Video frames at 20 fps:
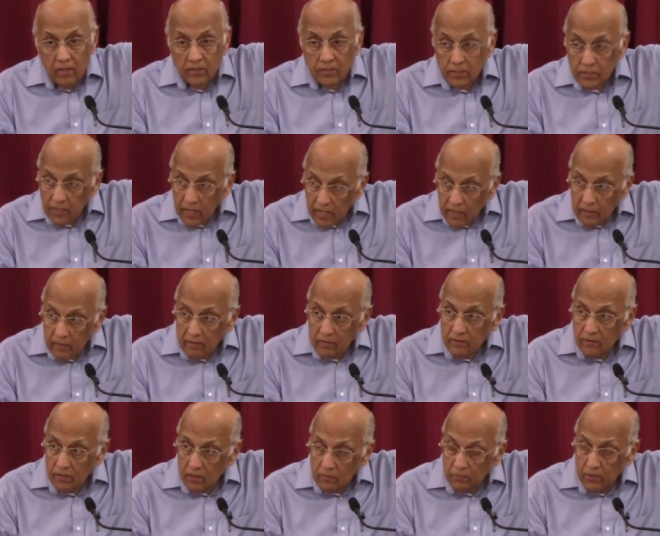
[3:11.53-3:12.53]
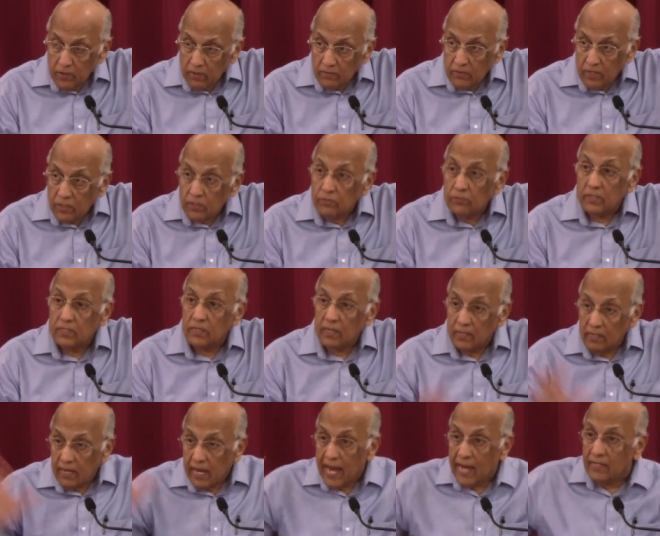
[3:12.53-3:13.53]
just like the book of Joshua is
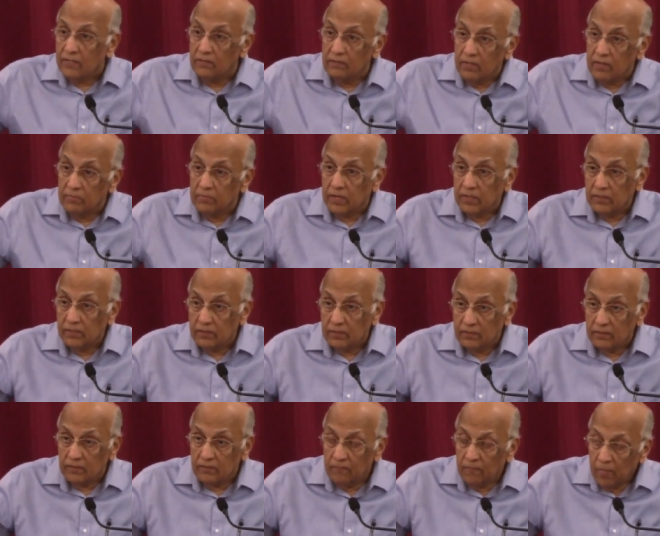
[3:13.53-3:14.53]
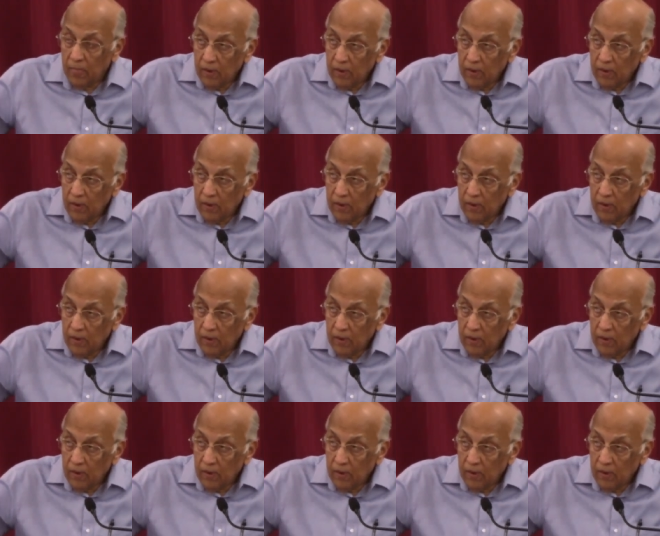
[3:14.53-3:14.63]
like the Acts of the Apostles.